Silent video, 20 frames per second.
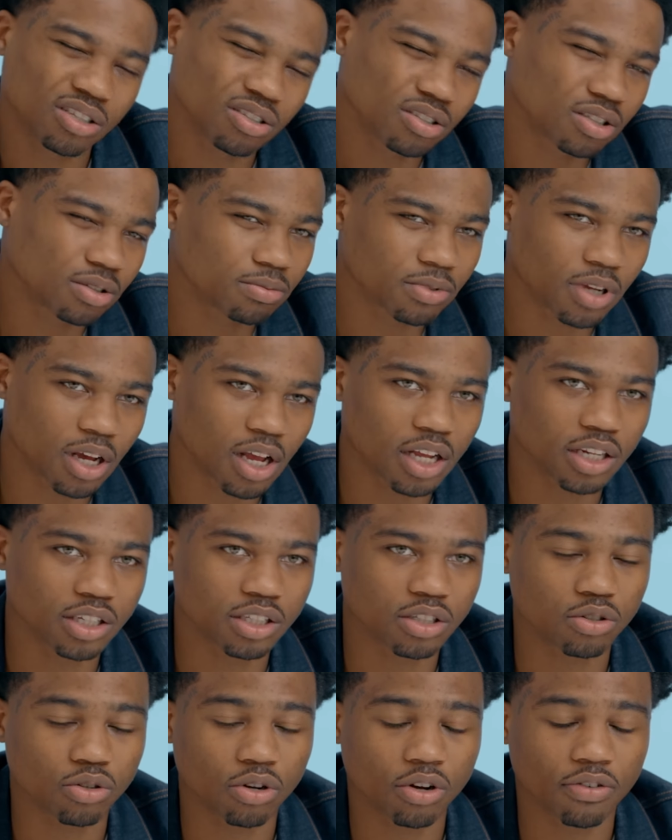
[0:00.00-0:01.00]
So sometimes
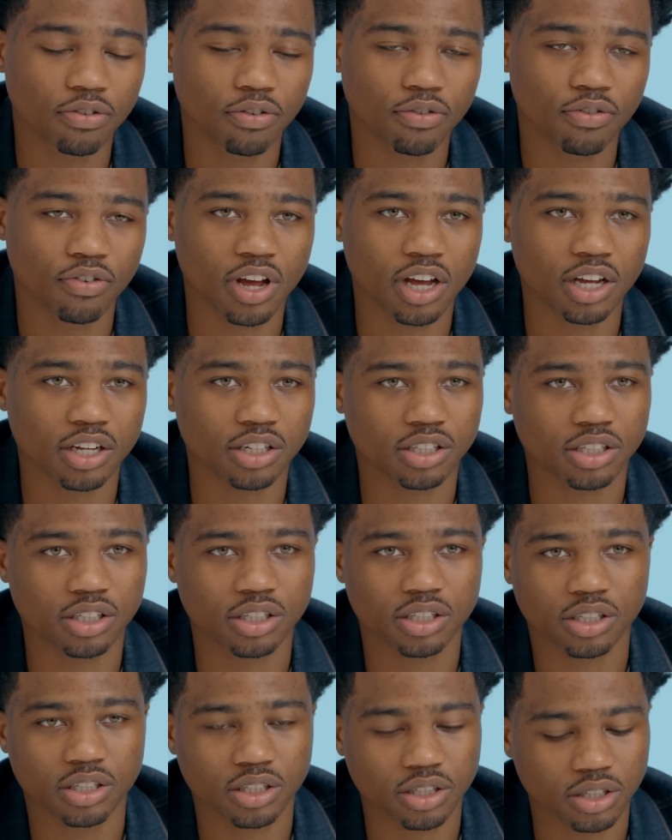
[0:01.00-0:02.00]
I just do it for fashion.